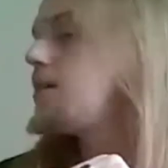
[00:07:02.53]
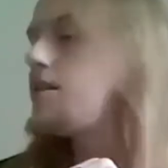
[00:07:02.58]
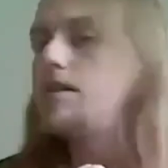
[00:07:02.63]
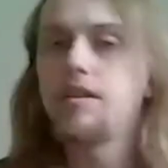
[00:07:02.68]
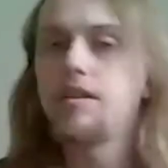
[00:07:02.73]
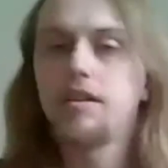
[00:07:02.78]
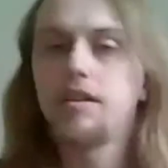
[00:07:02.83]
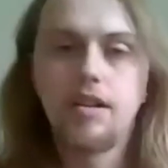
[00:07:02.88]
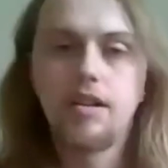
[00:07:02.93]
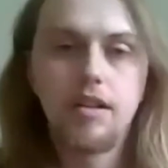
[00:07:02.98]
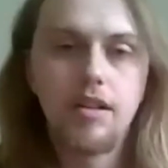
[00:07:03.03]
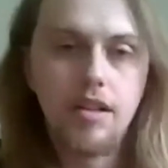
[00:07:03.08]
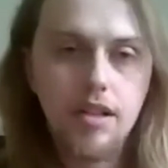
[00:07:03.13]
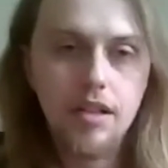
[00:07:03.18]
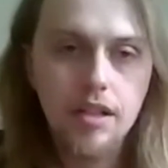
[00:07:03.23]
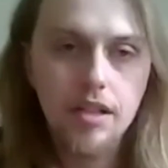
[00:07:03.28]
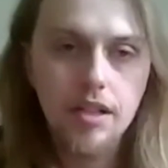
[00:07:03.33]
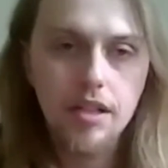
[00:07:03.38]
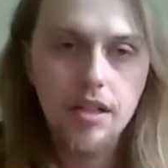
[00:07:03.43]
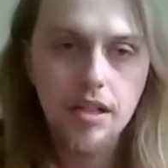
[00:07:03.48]
like
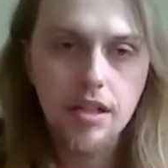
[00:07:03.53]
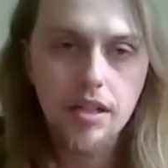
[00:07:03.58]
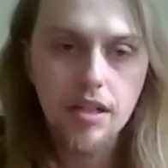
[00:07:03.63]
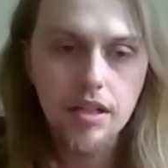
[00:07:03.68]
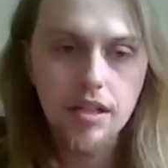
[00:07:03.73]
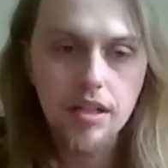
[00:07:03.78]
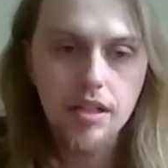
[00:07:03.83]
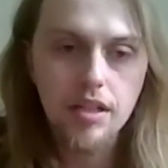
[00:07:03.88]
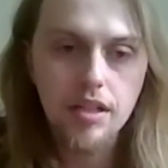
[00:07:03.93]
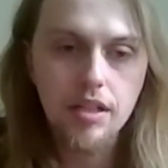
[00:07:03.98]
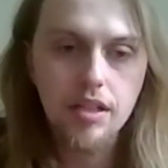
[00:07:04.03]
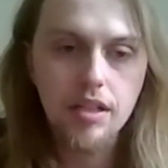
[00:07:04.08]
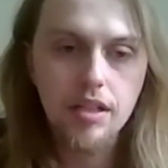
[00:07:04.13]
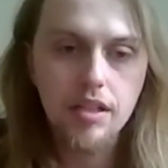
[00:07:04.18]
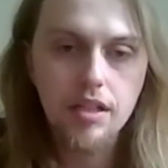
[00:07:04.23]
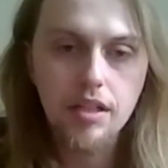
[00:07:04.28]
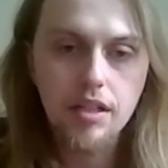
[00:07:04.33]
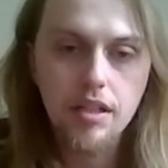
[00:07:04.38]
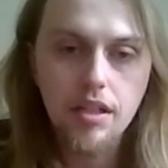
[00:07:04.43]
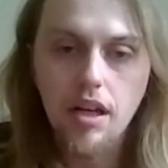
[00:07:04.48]
that summer
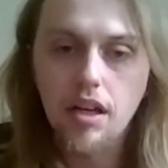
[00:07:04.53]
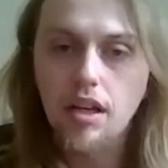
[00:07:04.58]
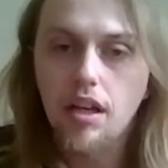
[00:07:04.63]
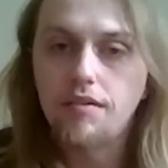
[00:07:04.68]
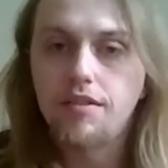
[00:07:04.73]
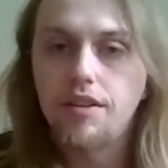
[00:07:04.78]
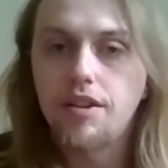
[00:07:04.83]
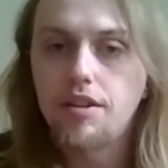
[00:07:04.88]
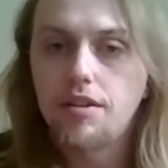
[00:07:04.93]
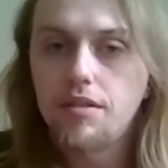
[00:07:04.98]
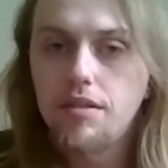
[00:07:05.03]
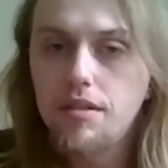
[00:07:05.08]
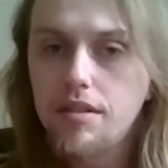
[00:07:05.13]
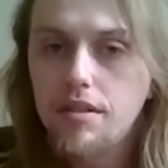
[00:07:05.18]
between first and second year